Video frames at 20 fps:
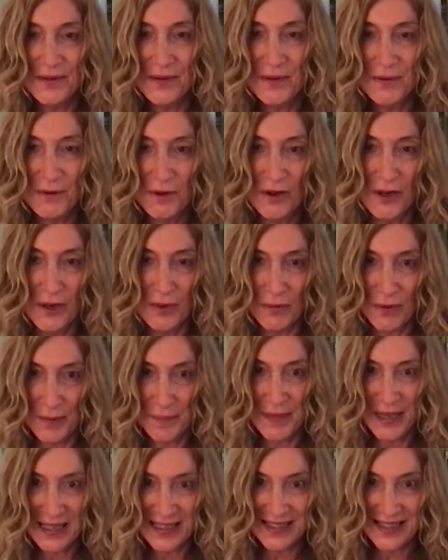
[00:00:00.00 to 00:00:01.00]
or what
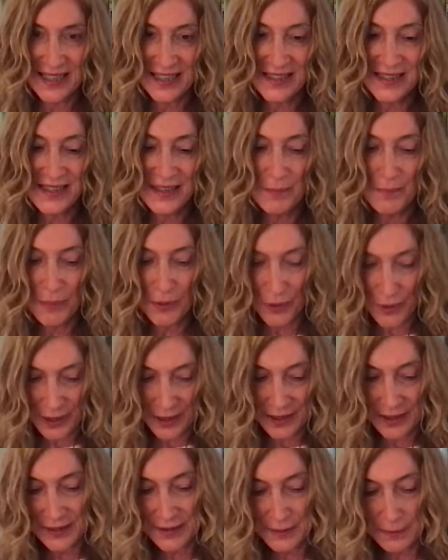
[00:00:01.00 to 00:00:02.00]
makes this
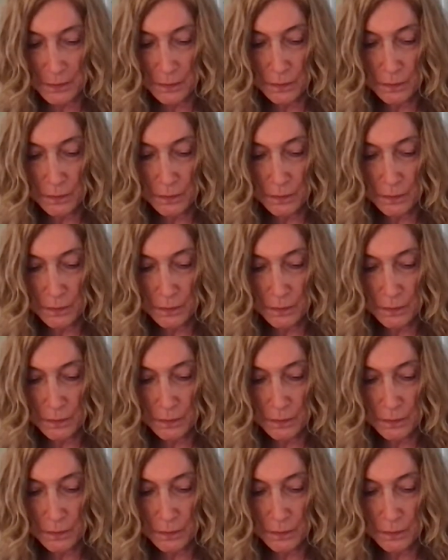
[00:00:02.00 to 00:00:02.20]
important,